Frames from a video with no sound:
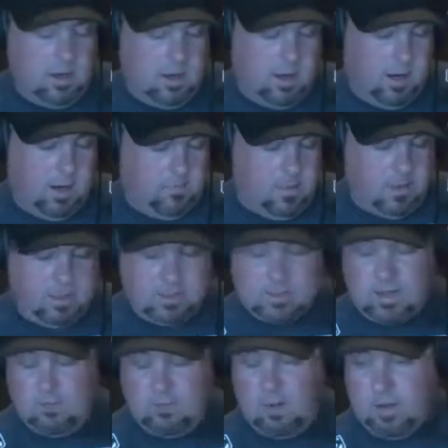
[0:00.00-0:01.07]
um, I think it's
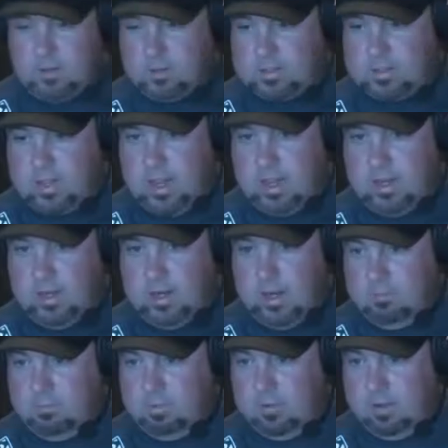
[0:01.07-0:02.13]
time for Hendricks to hang it
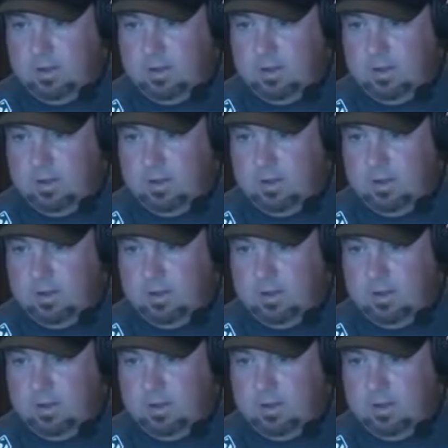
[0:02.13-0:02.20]
up.